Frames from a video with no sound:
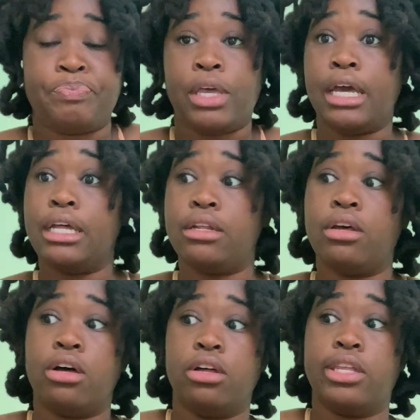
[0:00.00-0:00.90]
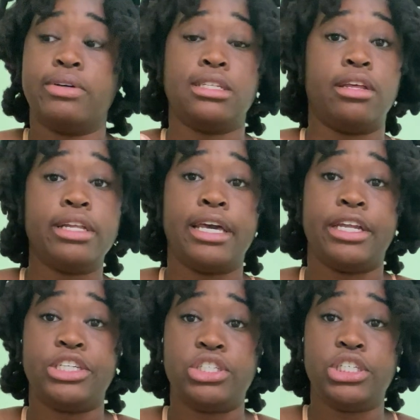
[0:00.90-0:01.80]
And there was another
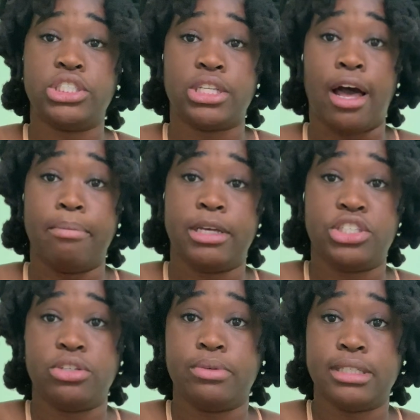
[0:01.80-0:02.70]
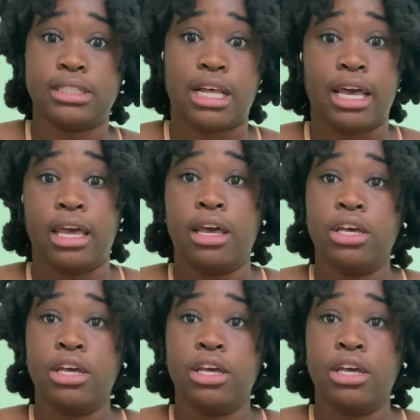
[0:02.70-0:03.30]
lady, she stopped me. She was like,